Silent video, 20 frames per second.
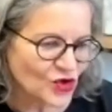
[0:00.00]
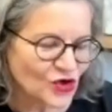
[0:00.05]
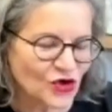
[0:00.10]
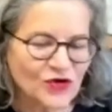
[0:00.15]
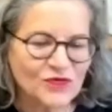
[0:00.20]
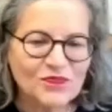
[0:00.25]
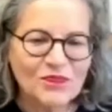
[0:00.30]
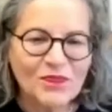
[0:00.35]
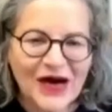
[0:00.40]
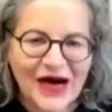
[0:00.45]

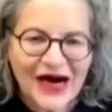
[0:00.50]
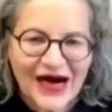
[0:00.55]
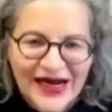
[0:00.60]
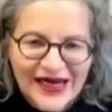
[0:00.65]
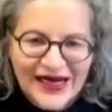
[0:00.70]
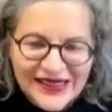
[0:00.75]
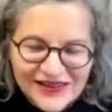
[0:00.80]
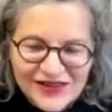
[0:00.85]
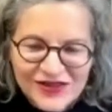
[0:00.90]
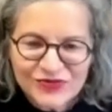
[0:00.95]

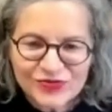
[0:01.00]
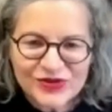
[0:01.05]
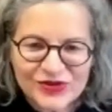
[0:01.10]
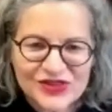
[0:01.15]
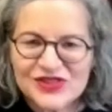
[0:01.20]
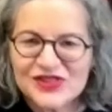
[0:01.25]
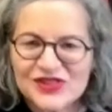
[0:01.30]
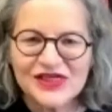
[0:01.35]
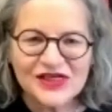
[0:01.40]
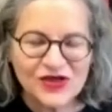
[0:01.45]
combined
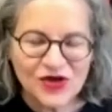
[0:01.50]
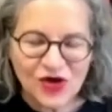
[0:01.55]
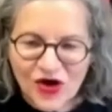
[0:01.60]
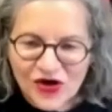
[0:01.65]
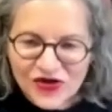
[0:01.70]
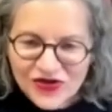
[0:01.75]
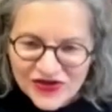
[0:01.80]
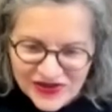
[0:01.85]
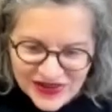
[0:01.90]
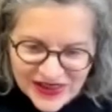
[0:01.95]
with the
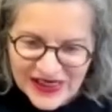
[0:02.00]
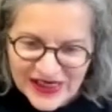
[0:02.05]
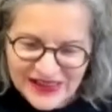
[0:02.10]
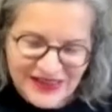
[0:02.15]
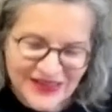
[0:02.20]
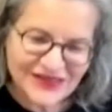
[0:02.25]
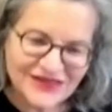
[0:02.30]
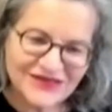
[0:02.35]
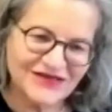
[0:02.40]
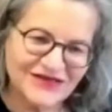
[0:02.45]

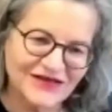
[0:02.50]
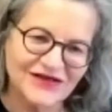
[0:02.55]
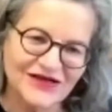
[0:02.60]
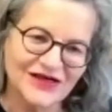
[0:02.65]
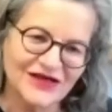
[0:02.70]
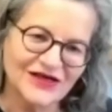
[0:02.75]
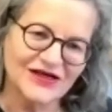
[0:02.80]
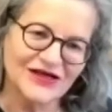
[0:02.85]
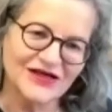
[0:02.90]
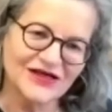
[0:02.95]
content,
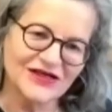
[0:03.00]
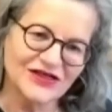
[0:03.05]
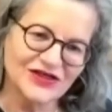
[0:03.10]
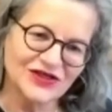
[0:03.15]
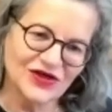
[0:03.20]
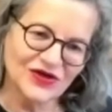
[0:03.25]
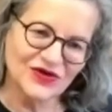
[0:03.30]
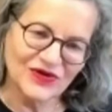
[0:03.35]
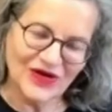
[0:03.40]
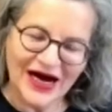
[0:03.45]

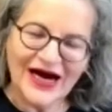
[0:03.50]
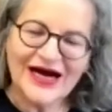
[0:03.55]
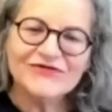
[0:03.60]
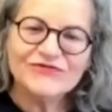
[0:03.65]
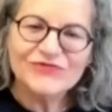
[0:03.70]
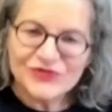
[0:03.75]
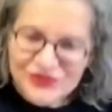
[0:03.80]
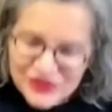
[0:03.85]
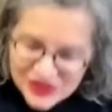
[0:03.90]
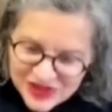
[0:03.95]
you know,
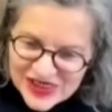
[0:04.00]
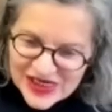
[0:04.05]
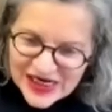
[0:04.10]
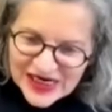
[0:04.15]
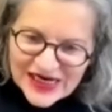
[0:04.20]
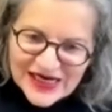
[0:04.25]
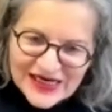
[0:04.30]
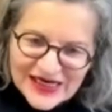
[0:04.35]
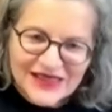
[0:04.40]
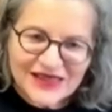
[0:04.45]
I would
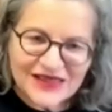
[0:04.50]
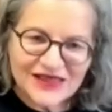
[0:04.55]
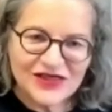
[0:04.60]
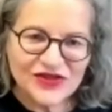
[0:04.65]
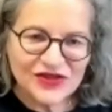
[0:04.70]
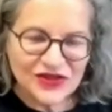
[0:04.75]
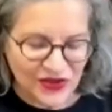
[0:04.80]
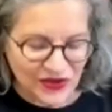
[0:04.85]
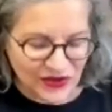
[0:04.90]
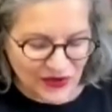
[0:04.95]
say,
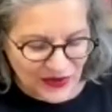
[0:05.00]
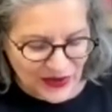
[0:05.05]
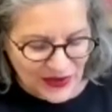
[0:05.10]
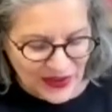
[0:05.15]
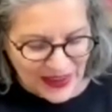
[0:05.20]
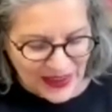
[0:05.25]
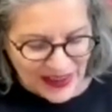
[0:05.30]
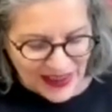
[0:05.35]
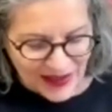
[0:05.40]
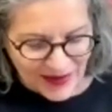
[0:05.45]
you know.
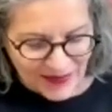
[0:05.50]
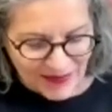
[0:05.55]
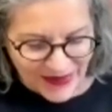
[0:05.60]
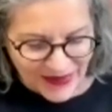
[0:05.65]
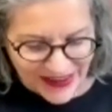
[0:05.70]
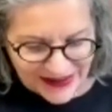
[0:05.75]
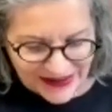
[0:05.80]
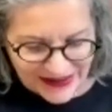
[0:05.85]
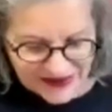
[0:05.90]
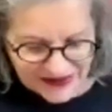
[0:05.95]

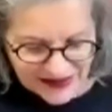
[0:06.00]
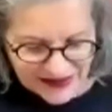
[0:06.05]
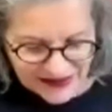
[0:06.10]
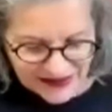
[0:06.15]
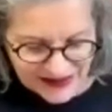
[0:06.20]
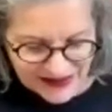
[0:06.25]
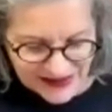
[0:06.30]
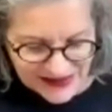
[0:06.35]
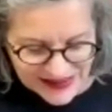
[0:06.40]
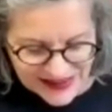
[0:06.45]
But
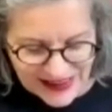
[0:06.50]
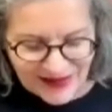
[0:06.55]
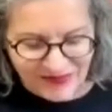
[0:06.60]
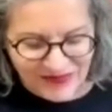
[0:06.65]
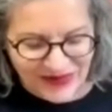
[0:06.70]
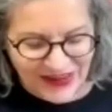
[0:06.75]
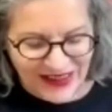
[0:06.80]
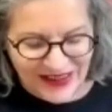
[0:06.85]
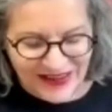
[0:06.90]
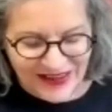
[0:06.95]

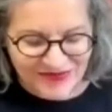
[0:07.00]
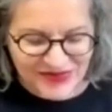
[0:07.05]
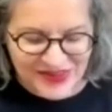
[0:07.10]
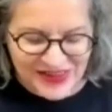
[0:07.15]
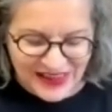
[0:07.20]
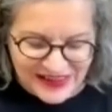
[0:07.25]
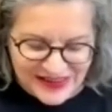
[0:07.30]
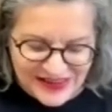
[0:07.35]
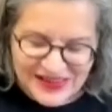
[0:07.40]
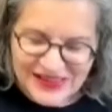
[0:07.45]

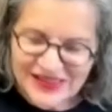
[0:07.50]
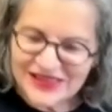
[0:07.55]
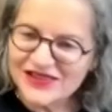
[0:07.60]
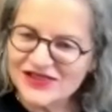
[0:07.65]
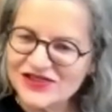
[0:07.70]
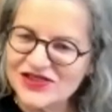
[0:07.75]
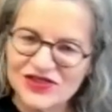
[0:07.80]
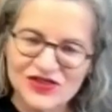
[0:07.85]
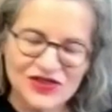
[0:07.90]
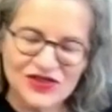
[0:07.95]
sometimes I
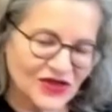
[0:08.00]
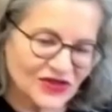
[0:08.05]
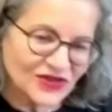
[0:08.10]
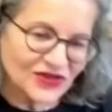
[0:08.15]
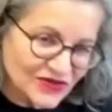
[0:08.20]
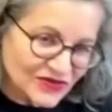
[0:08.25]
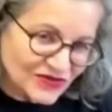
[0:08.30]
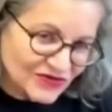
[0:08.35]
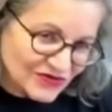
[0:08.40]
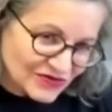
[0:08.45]
think it's
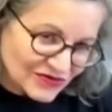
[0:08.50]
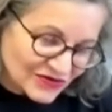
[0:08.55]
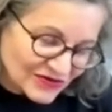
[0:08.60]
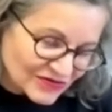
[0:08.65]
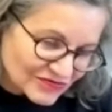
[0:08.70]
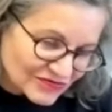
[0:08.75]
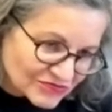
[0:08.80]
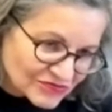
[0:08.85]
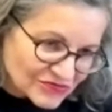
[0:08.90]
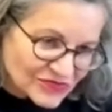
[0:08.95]
not
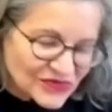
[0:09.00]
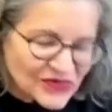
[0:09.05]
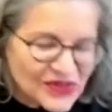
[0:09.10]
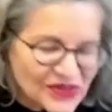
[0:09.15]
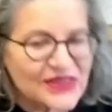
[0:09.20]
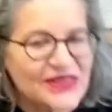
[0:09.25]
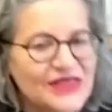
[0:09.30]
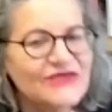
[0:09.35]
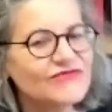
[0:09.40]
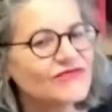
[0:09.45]

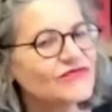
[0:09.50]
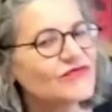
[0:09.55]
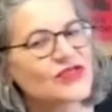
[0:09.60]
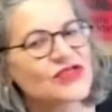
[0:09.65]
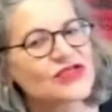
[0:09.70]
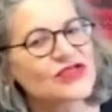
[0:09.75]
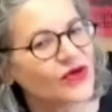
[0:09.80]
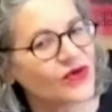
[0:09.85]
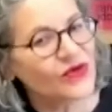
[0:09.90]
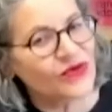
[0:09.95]
even
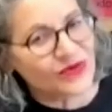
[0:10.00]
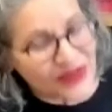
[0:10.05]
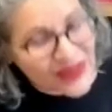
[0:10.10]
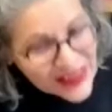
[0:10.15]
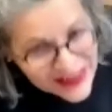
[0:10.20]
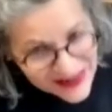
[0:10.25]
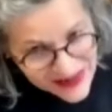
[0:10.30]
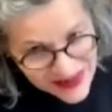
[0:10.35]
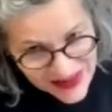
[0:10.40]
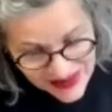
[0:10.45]
so
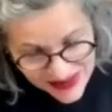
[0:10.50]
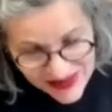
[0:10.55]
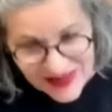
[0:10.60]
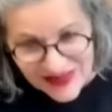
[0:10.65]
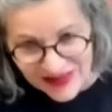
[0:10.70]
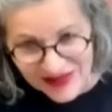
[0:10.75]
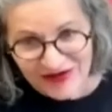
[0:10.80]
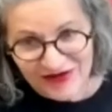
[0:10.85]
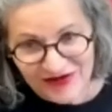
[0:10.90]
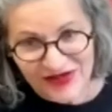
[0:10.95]

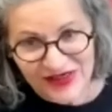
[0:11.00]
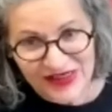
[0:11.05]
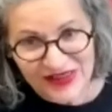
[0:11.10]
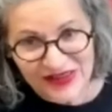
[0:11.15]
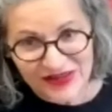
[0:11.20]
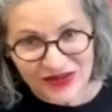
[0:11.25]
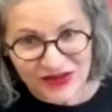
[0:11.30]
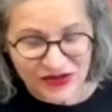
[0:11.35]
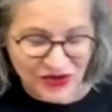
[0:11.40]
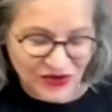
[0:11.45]
necessary,
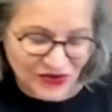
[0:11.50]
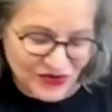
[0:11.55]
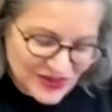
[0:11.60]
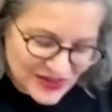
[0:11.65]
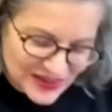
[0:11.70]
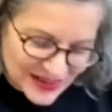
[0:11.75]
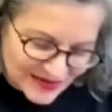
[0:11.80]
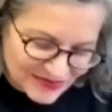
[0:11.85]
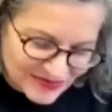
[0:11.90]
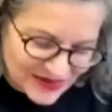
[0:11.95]
you know,
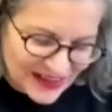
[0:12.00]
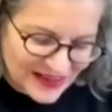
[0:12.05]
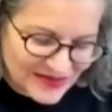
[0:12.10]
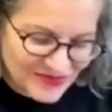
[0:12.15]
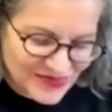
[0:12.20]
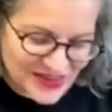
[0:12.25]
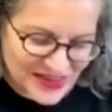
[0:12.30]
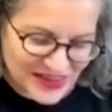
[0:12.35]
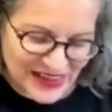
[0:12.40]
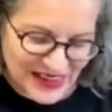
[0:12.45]

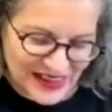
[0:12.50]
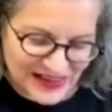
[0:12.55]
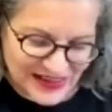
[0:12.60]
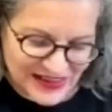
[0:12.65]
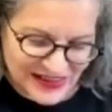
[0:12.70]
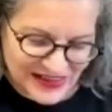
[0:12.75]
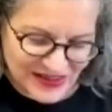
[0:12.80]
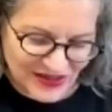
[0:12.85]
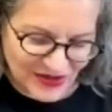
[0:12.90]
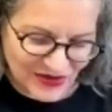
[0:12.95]
sometimes
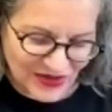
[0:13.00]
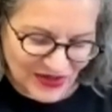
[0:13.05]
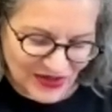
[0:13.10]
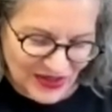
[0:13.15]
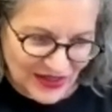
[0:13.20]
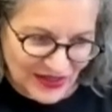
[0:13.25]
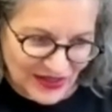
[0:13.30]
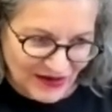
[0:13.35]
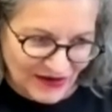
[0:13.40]
yes. So